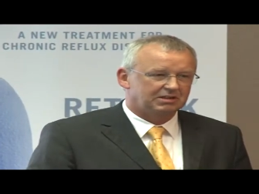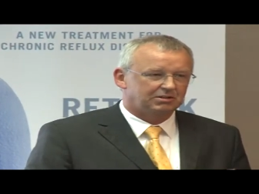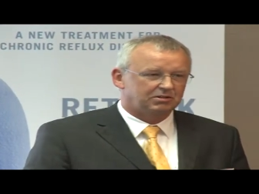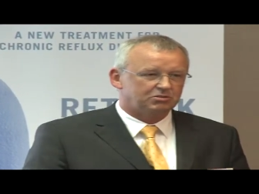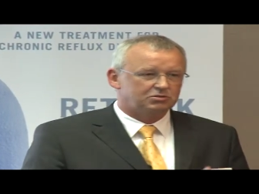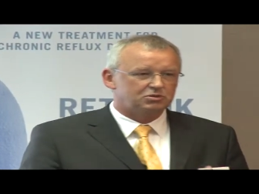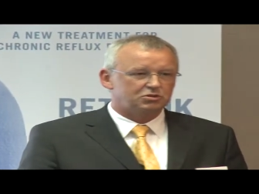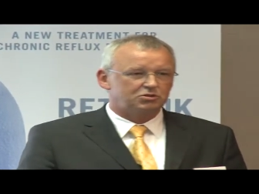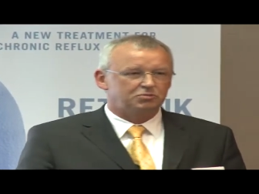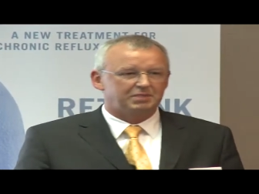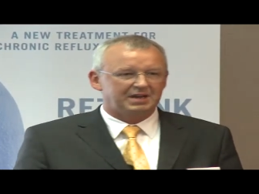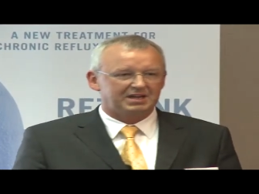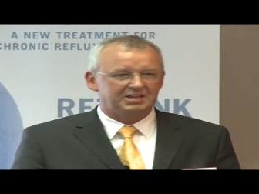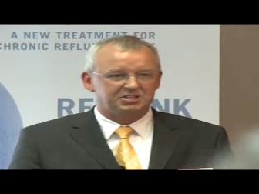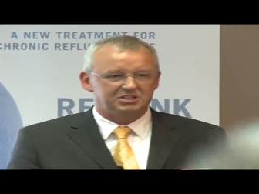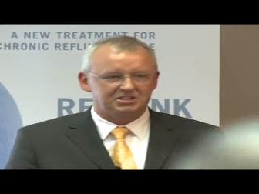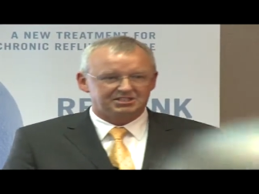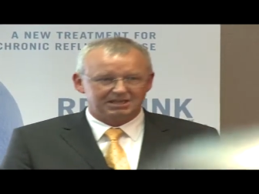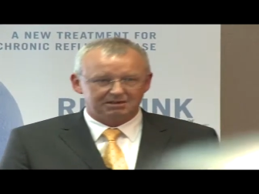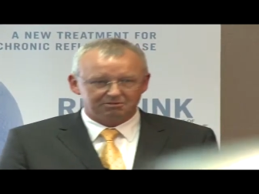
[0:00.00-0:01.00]
Now, those two
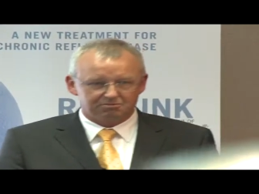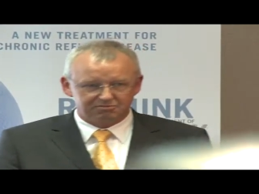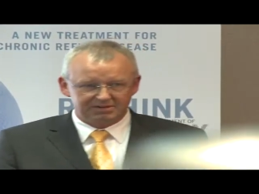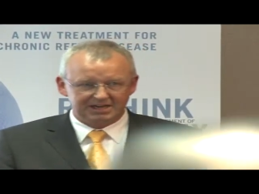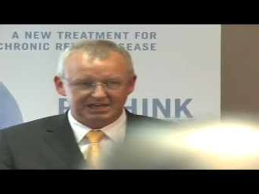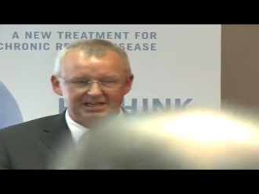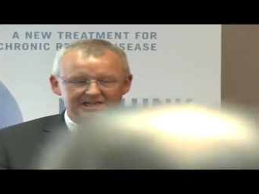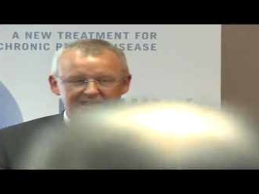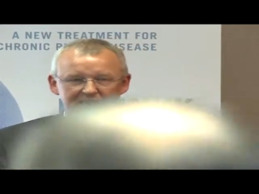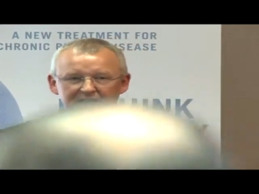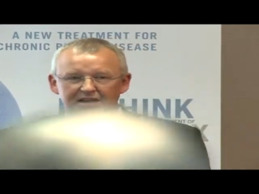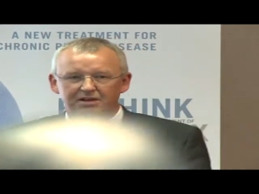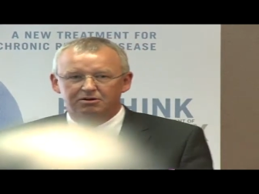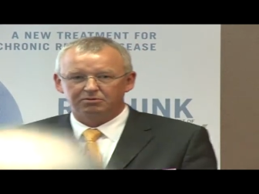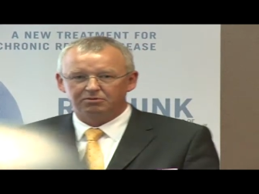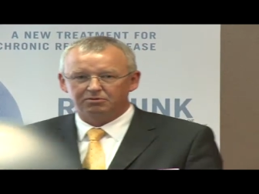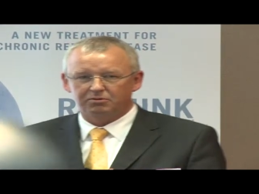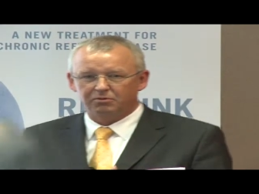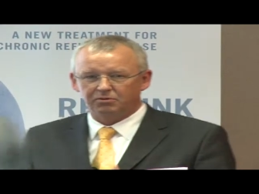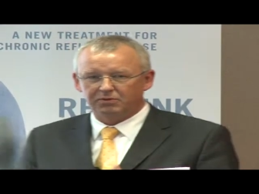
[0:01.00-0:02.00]
patients, they really
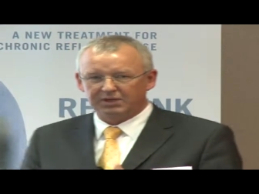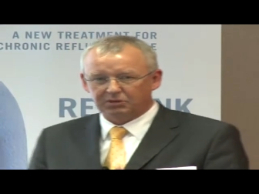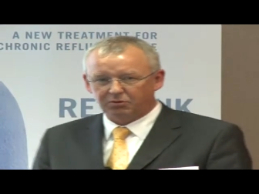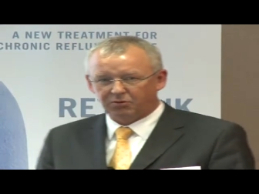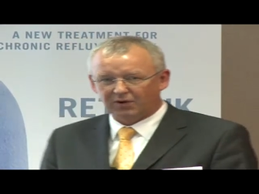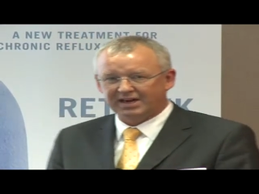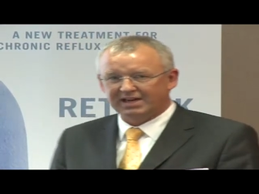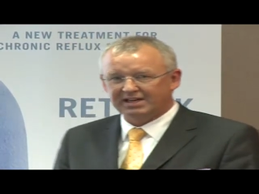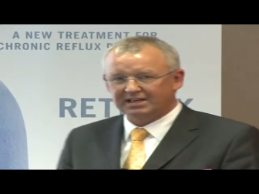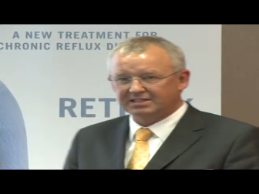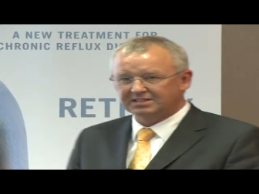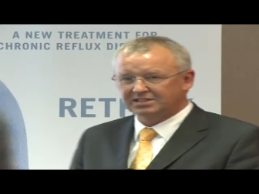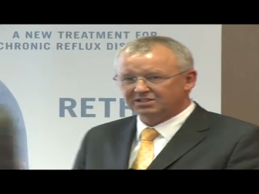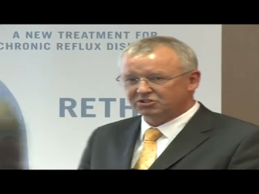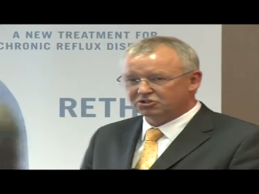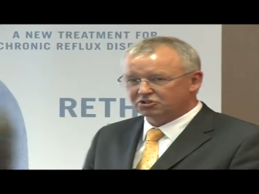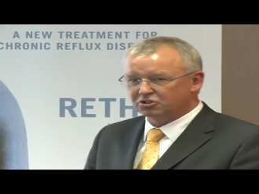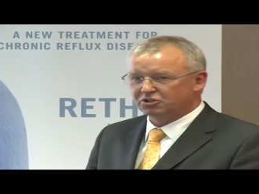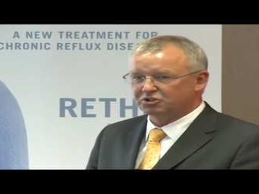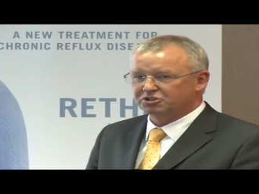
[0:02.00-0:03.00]
required
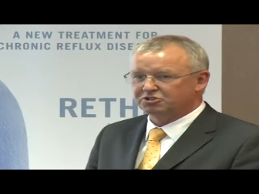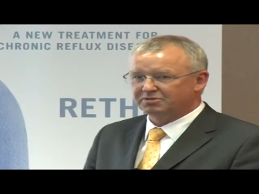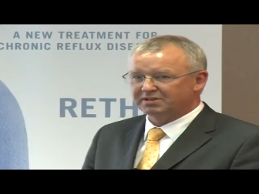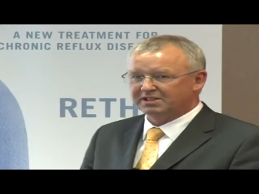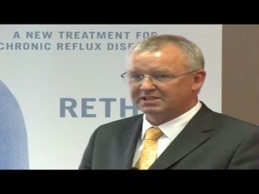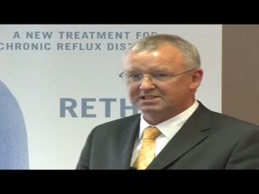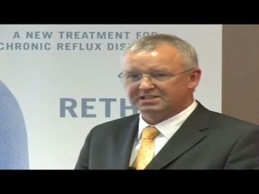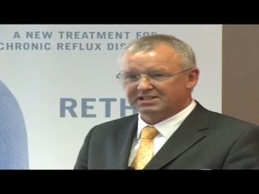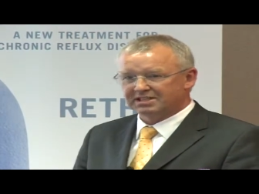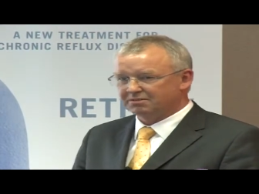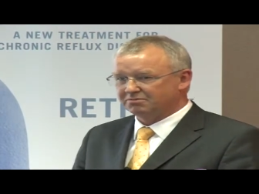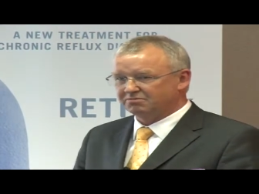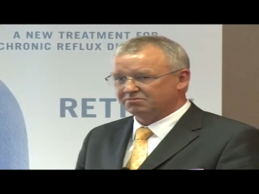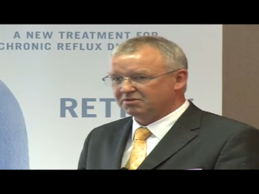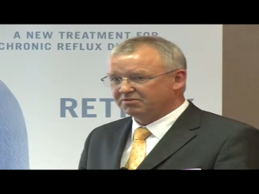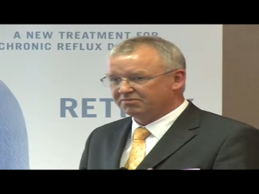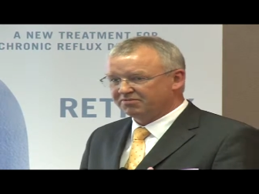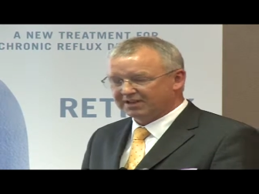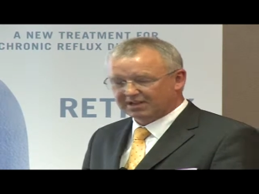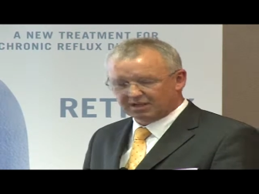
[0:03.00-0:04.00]
surgery. They said,
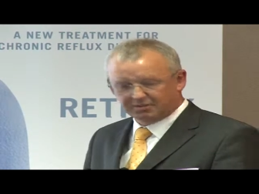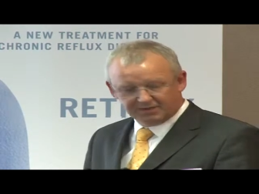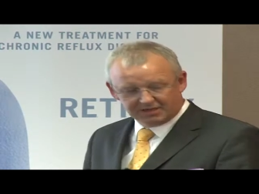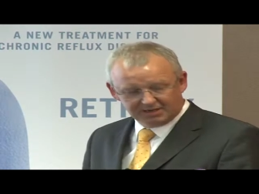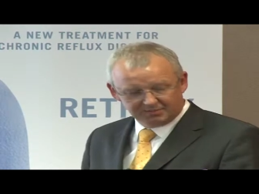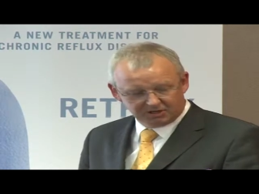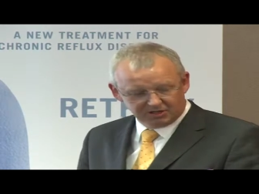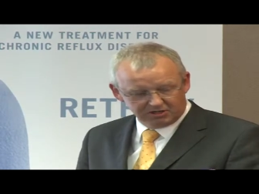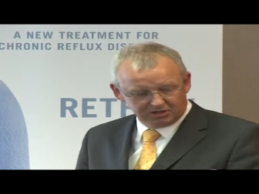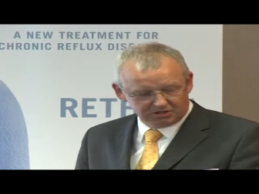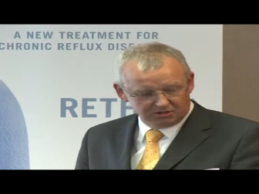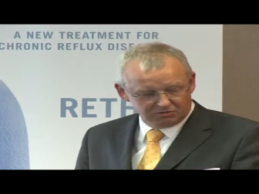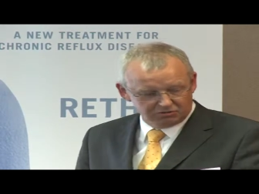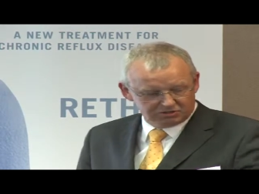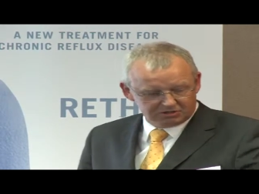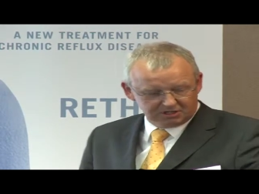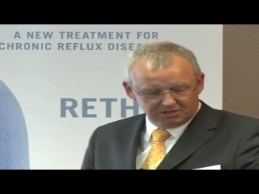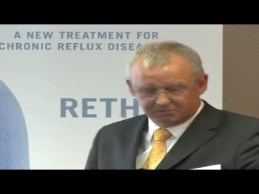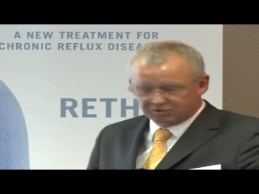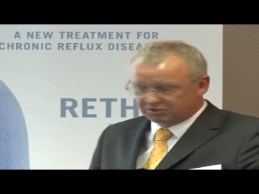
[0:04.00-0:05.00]
You're fed up, and I'm going
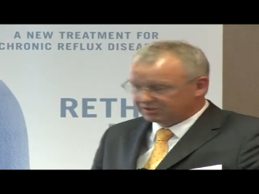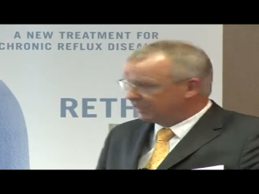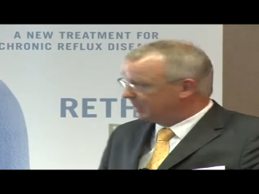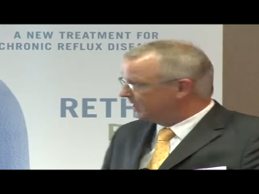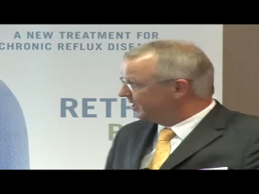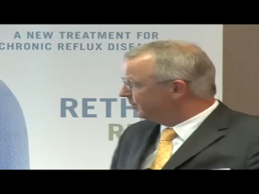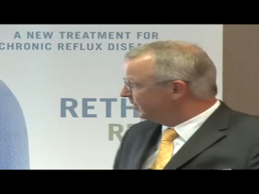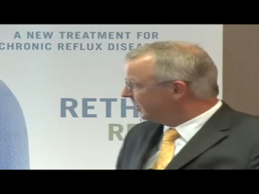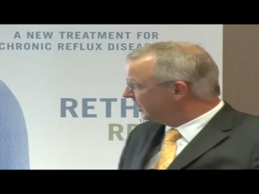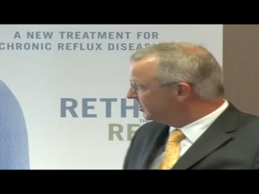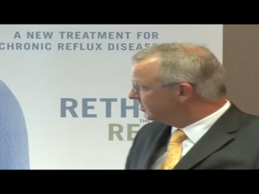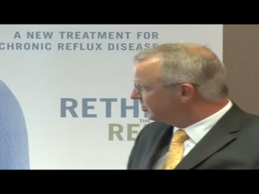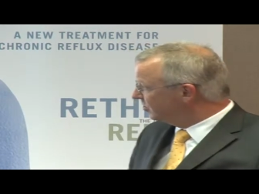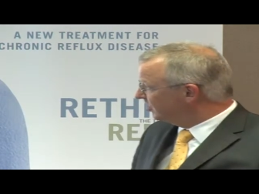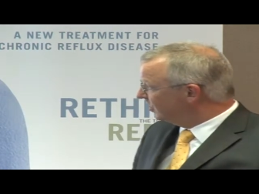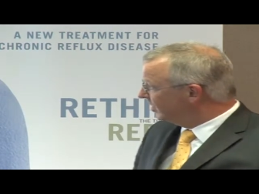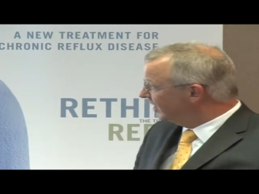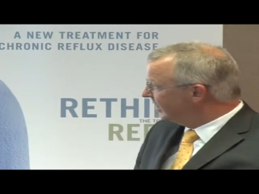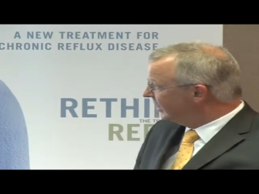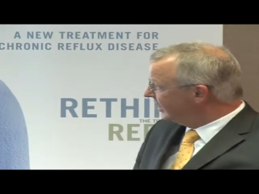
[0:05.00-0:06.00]
to come to that in a minute,
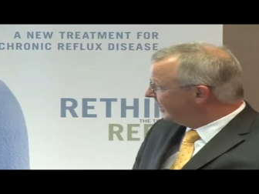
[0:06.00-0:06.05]
too.